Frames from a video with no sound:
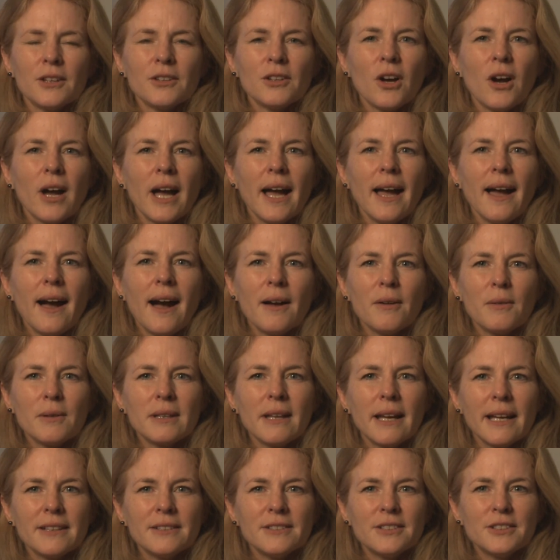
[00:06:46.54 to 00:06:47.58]
So I, I would
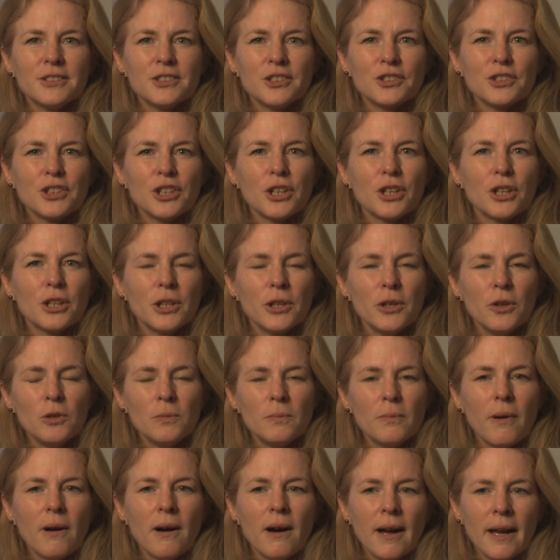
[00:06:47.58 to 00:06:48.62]
like to just
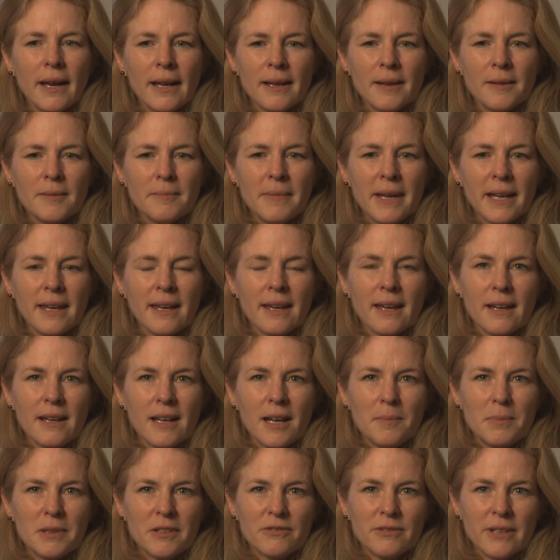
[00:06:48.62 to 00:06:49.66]
conclude by making a
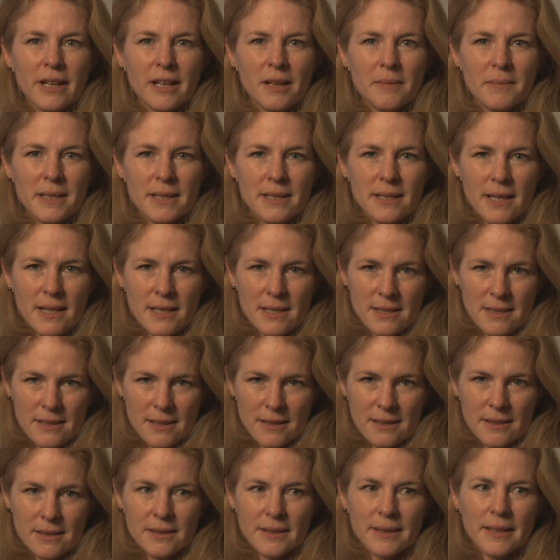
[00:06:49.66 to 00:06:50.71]
couple of
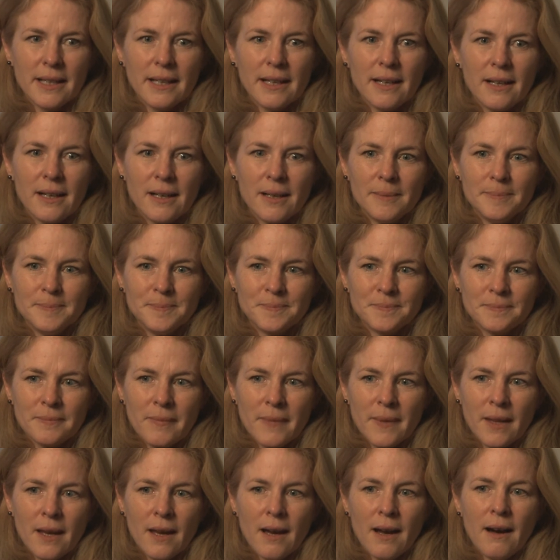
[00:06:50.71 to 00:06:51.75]
recommendations. Um,
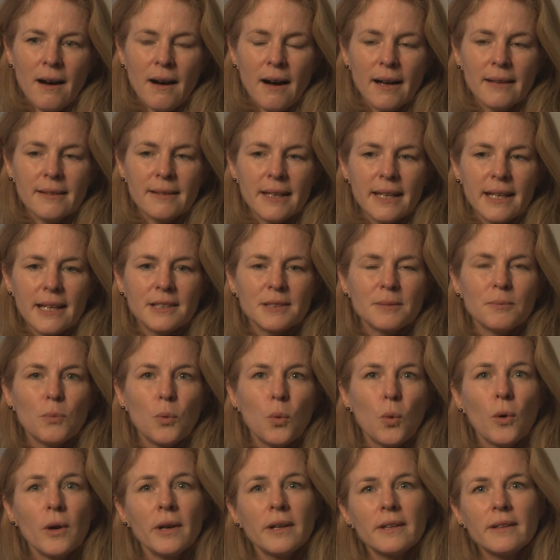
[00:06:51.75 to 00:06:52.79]
I think it's
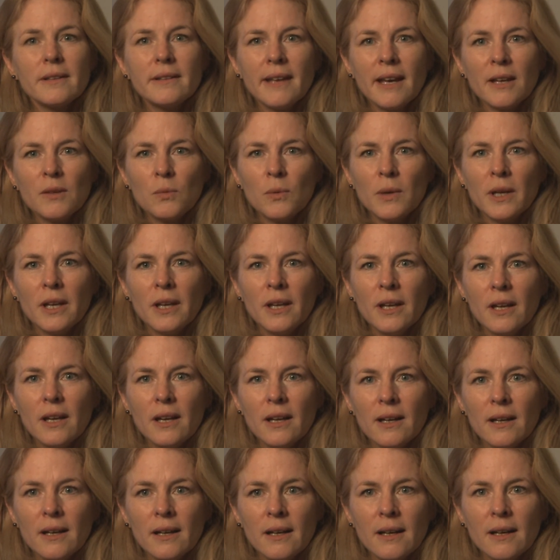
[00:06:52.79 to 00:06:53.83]
important that we
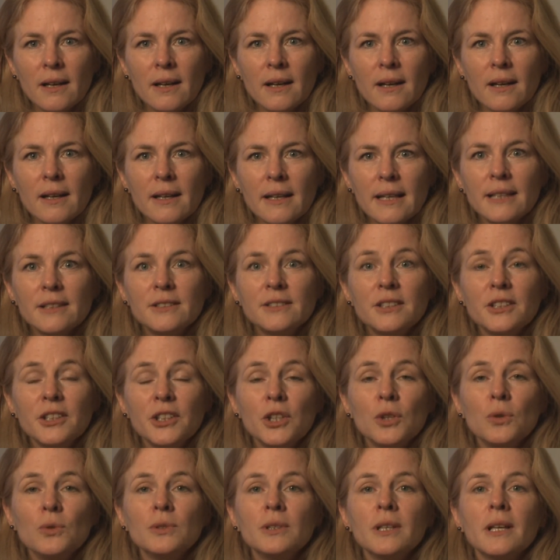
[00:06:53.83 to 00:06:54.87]
uh, consider
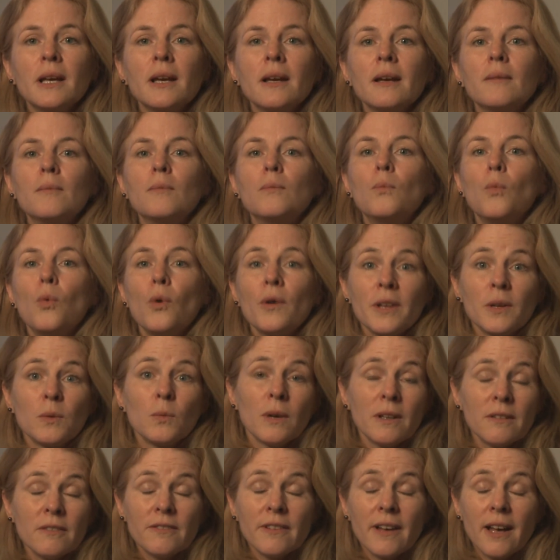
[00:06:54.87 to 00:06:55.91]
using more than
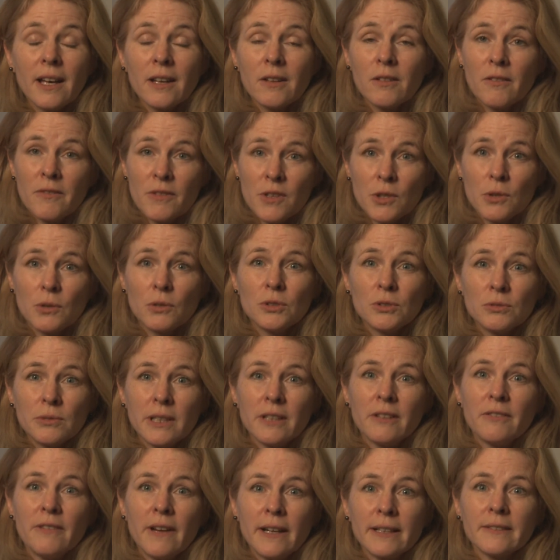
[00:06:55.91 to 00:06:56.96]
one value of the dose
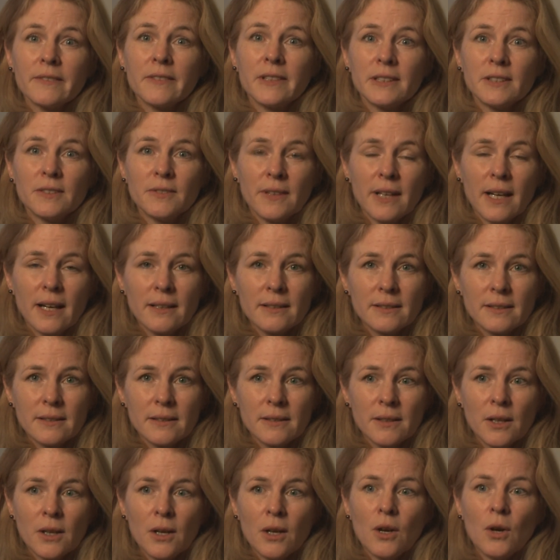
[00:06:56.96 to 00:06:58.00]
rate effectiveness
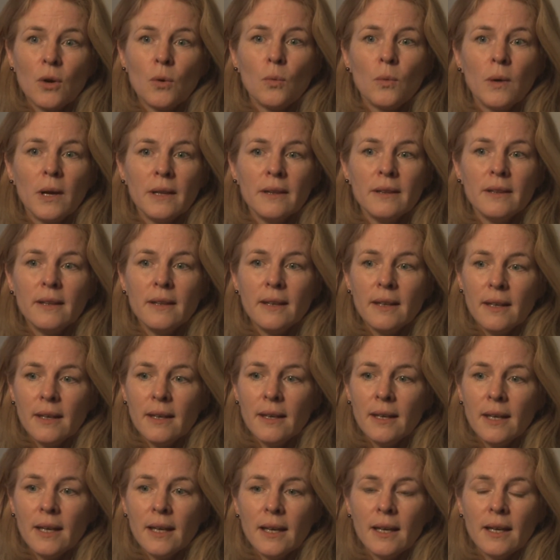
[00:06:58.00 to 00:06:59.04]
factor when
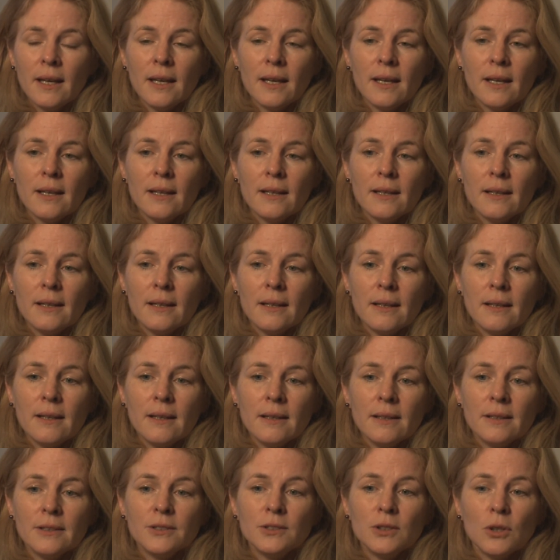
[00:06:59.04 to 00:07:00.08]
the
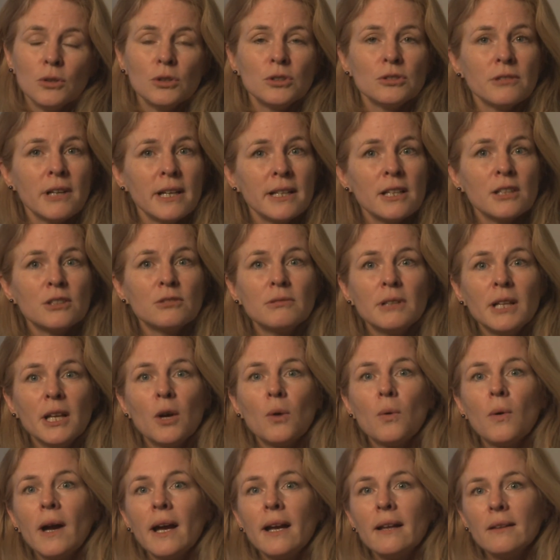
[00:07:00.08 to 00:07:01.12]
uh, dose rate is really
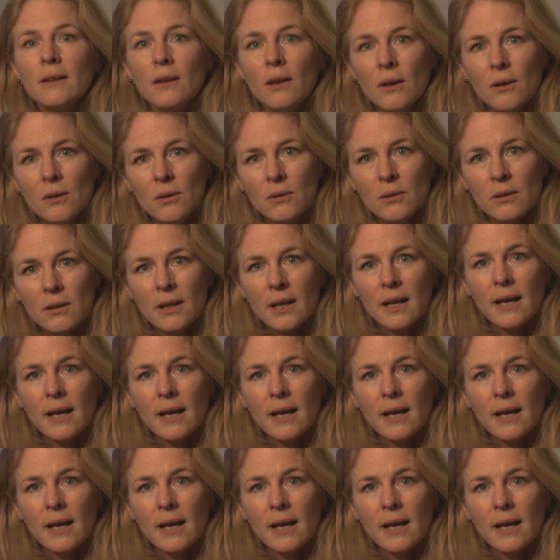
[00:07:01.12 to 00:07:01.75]
quite low